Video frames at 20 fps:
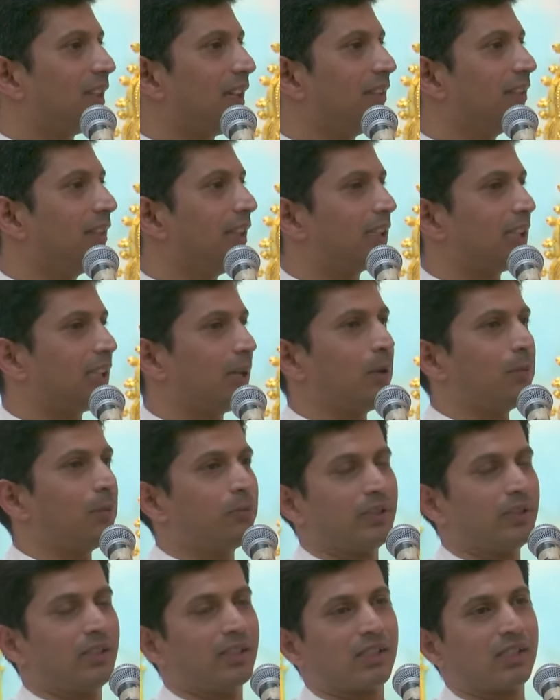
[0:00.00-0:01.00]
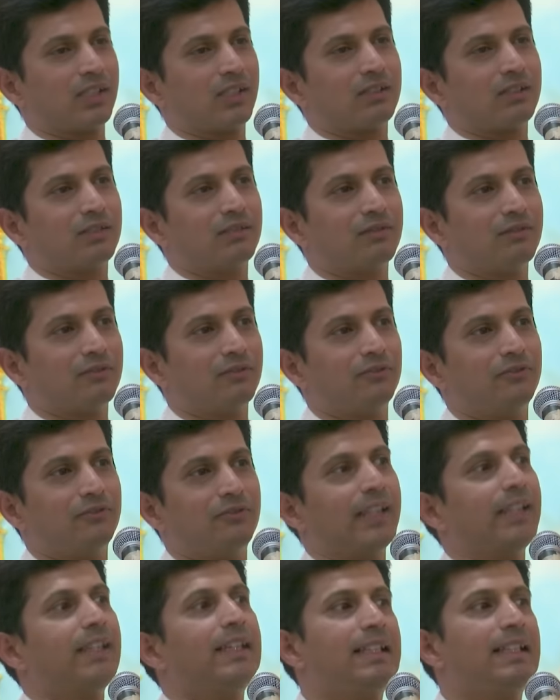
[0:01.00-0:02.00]
And they come up with this
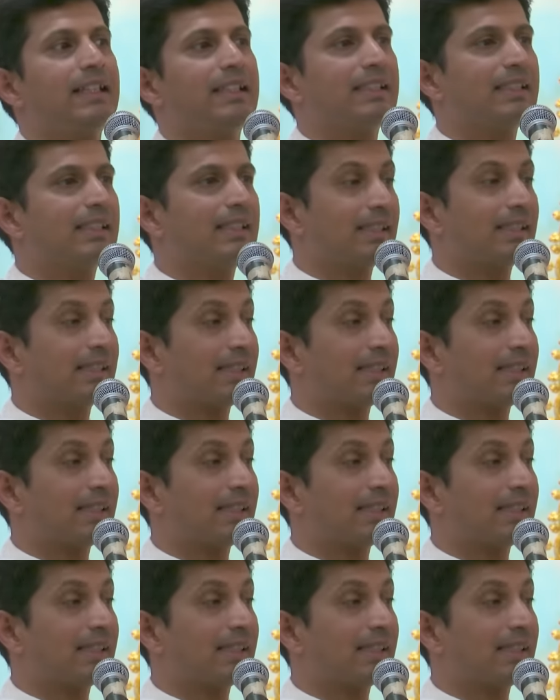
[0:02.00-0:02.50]
very